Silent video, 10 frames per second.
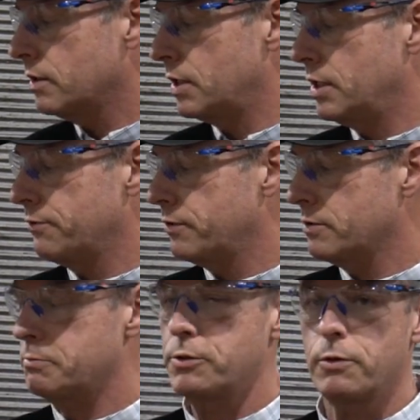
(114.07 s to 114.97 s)
the
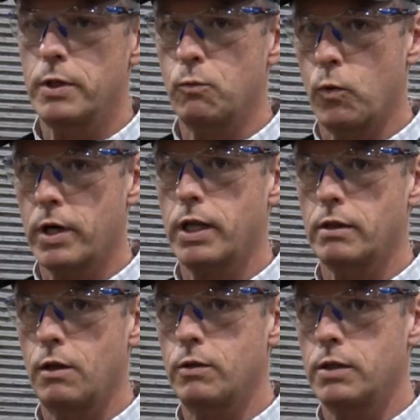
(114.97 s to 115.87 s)
difference between
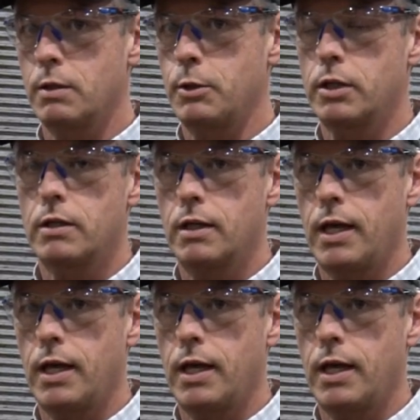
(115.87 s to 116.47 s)
working load limit